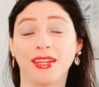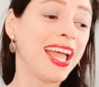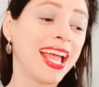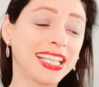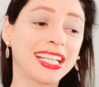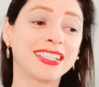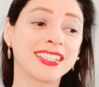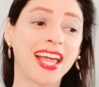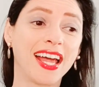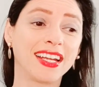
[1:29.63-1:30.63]
And then I
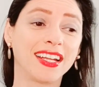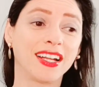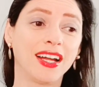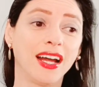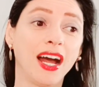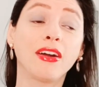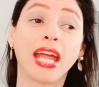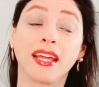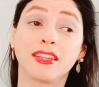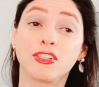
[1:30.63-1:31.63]
decided,
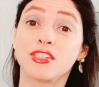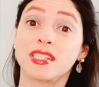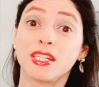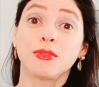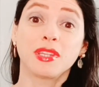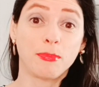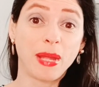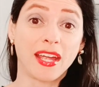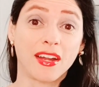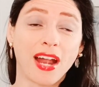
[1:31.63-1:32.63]
okay, there's still The
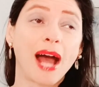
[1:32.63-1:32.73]
Bear.